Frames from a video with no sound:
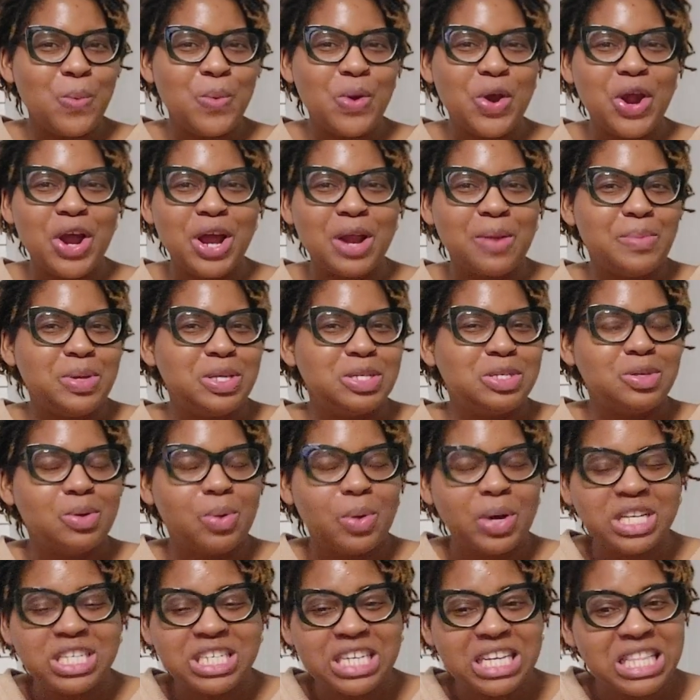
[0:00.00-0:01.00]
We're going to be
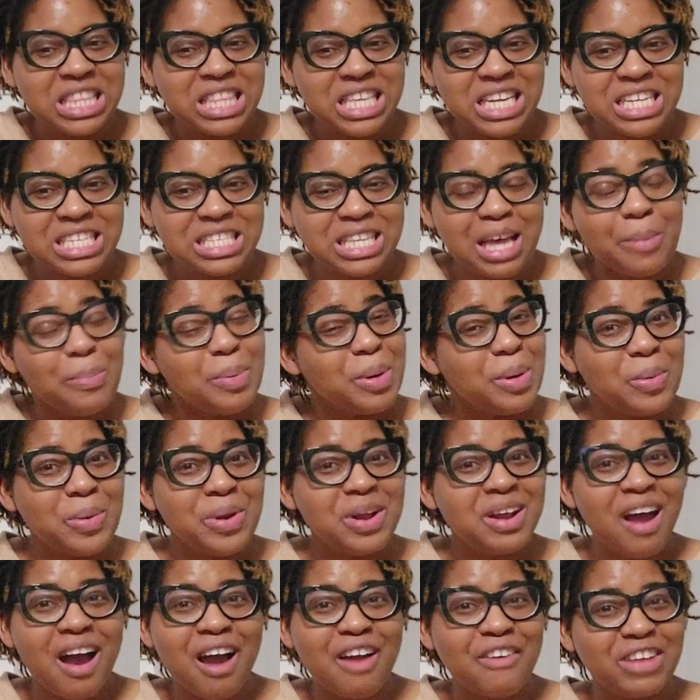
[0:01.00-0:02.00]
switching things up, and we're
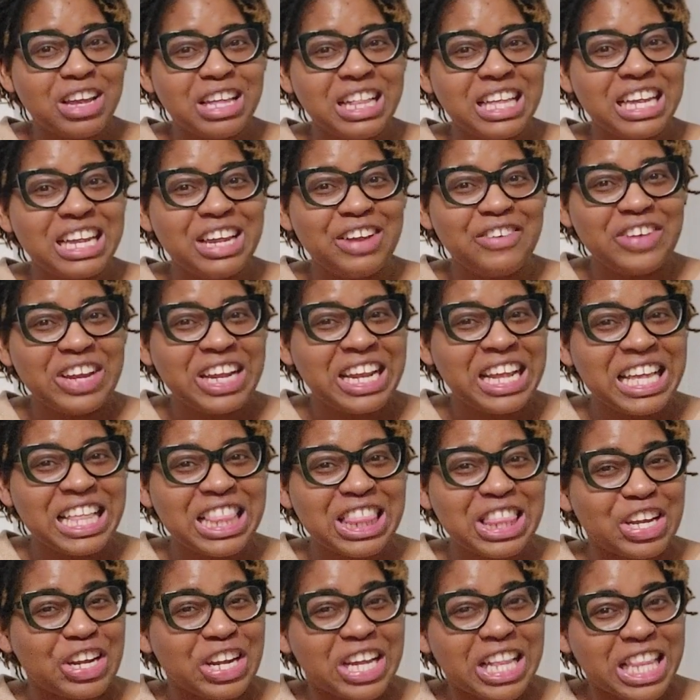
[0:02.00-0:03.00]
not really reading
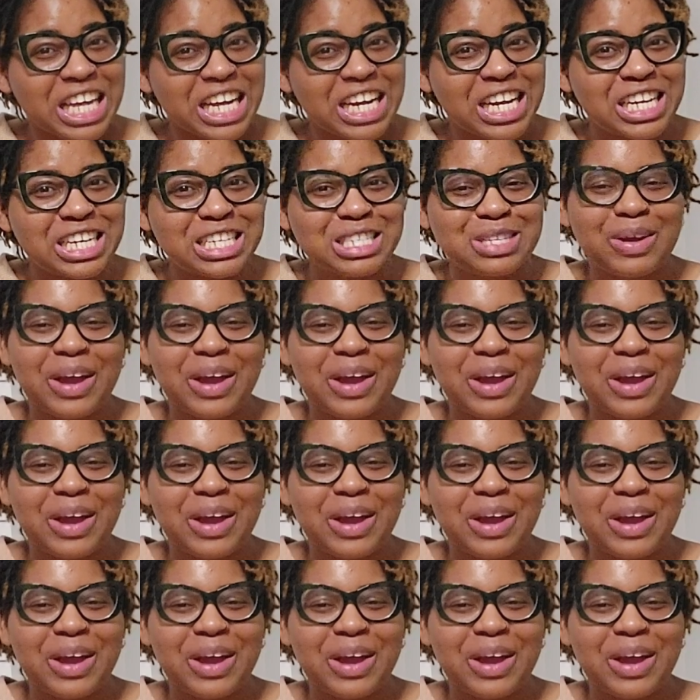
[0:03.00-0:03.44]
thrillers.